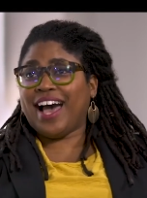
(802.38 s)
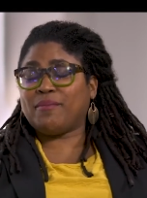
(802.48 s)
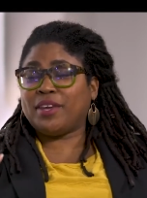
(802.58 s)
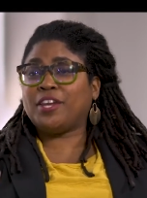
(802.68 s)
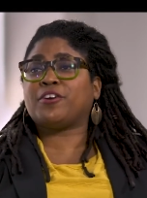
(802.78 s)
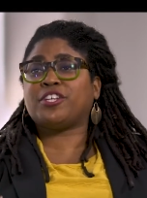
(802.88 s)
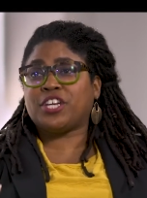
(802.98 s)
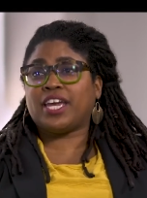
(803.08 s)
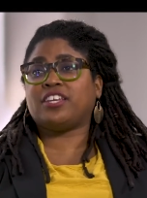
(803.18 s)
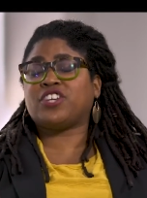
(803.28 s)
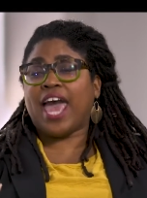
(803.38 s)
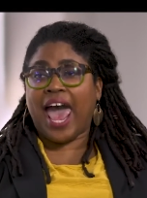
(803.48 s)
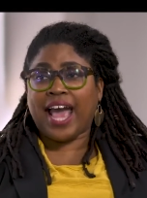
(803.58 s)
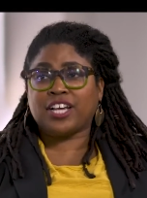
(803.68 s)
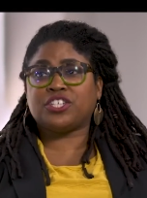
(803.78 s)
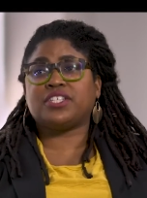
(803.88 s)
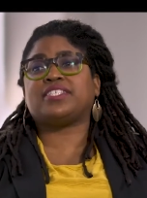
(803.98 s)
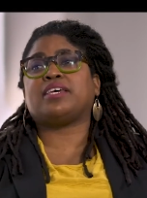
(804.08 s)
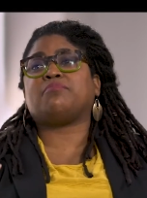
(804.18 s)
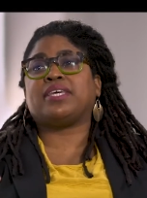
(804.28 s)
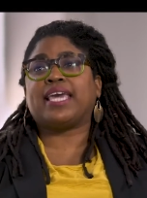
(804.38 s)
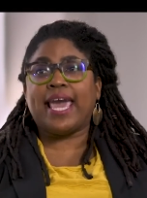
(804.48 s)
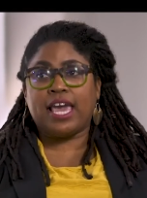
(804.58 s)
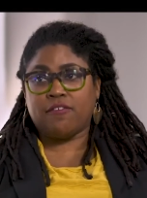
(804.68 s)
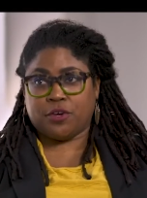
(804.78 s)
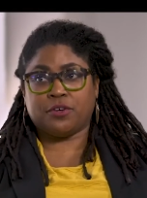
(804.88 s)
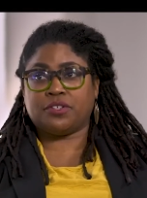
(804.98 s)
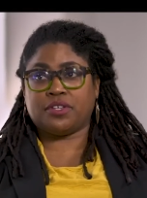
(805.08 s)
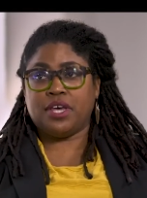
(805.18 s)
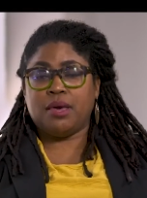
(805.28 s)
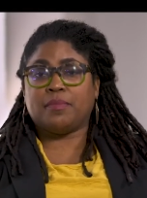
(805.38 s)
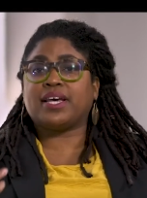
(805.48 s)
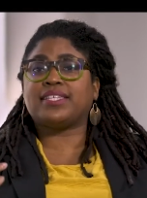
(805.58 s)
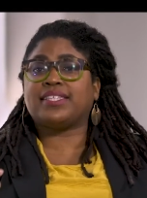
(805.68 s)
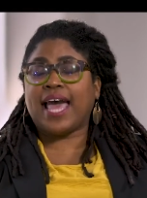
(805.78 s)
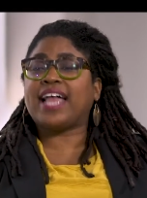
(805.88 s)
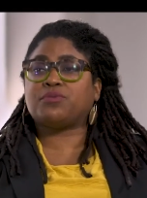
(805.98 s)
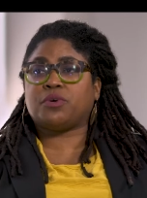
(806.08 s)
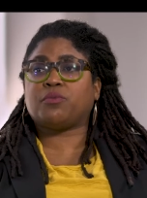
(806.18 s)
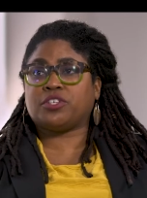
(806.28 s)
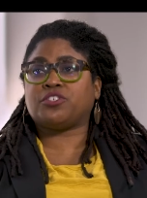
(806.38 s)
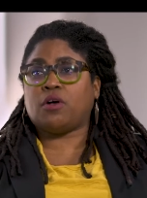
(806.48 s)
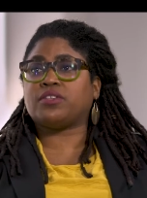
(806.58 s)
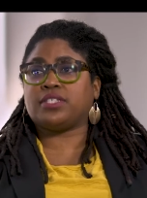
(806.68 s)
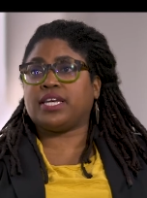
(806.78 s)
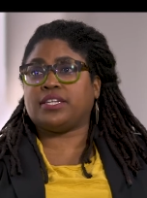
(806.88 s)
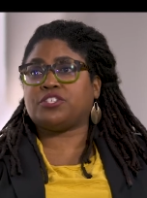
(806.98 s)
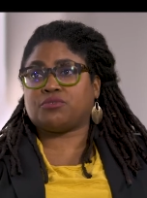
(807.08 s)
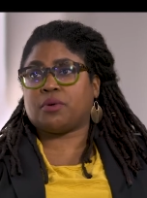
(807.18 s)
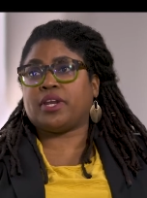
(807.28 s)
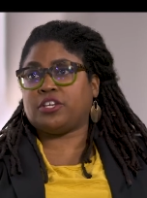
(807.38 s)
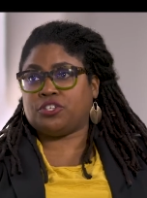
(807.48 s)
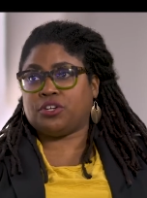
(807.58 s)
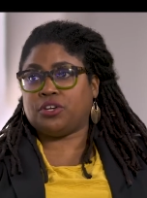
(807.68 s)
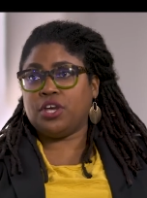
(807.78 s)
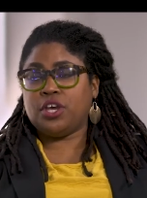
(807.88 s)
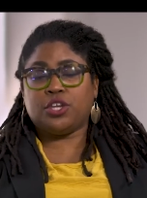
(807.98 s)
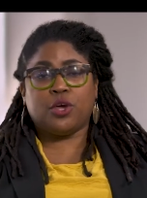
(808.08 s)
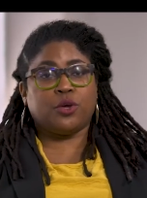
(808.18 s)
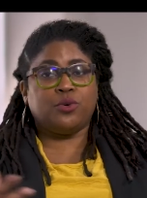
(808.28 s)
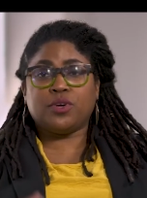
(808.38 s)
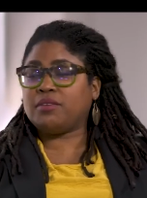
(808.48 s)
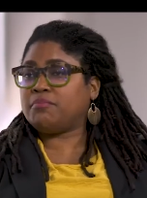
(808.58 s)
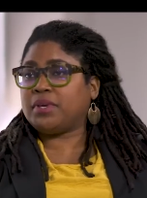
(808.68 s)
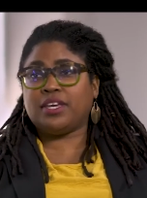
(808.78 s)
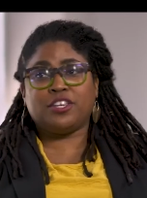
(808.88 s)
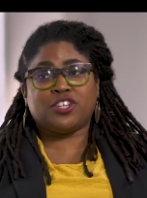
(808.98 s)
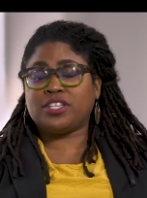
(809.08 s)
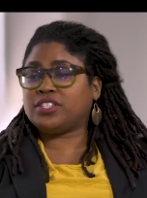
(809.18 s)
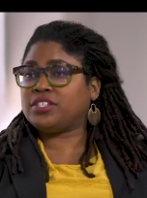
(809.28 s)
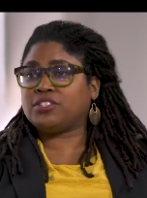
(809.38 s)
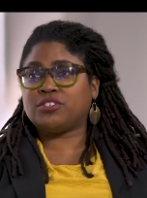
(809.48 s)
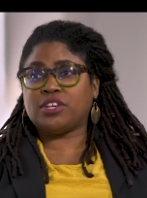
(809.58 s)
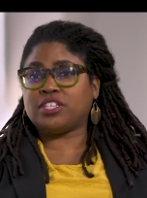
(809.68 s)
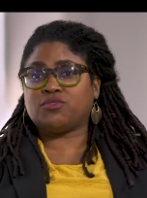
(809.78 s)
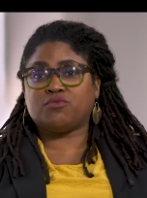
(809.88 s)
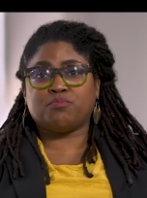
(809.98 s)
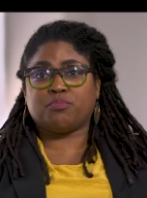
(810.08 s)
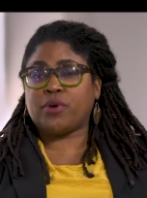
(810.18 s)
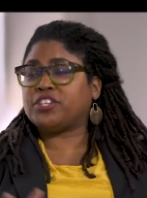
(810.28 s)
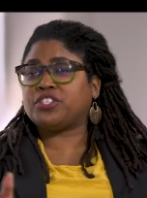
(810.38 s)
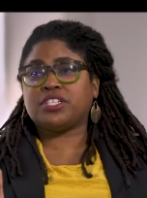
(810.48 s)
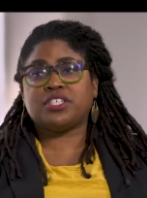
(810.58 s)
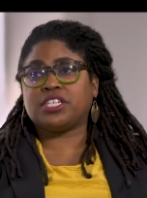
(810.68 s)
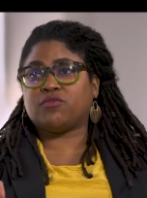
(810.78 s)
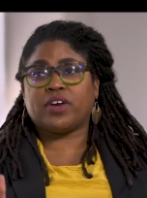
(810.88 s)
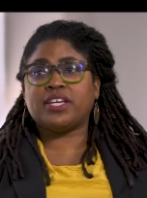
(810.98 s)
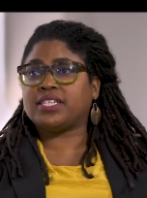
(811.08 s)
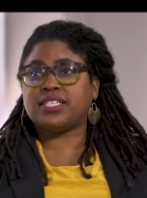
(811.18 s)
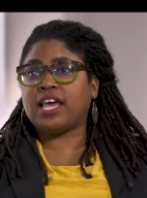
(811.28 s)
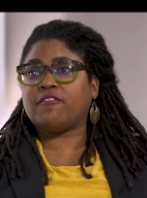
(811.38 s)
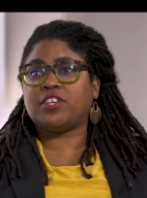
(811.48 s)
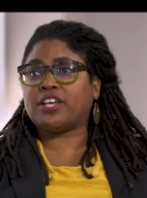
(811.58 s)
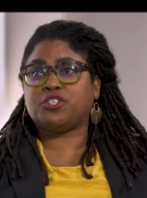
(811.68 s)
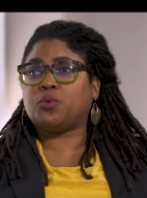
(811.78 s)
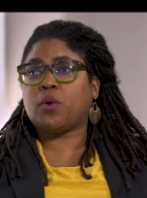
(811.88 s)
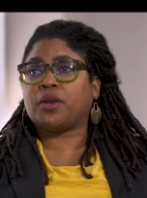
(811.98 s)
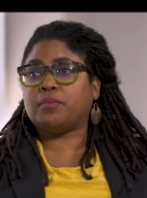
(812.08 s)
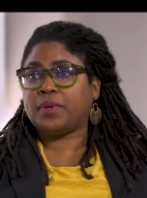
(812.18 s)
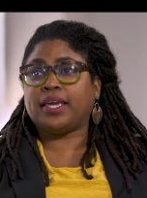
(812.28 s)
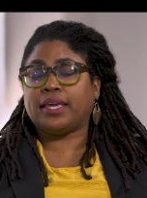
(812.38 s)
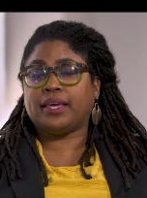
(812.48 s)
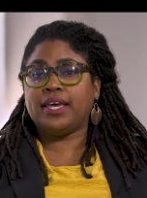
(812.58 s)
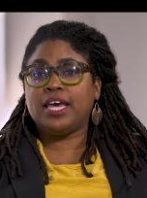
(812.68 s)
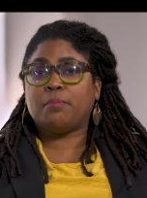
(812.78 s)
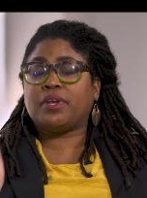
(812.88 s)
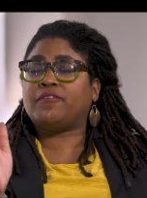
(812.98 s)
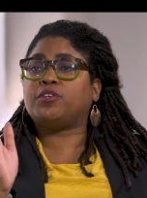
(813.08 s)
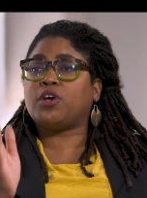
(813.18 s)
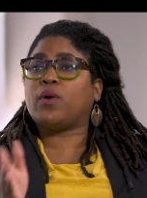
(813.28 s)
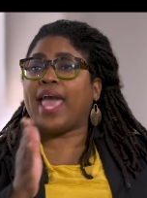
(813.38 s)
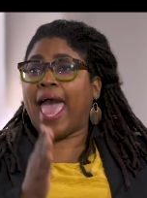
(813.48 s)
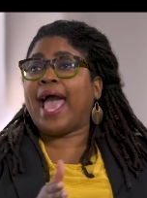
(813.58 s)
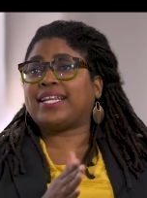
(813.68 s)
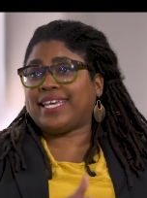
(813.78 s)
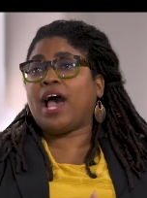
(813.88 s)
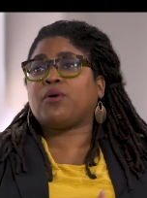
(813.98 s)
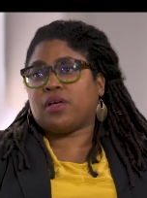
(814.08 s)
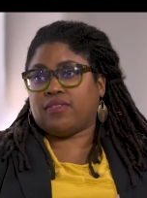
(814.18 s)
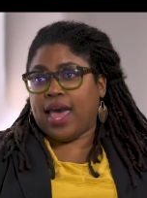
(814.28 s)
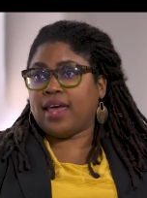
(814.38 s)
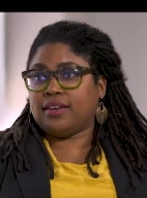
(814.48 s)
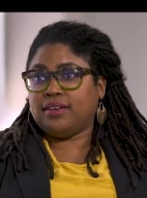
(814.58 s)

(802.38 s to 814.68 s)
I'm here to change actions and behaviors, because that's what results in discrimination. You can be just as prejudiced and racist as you want to be, but if you don't act out on that,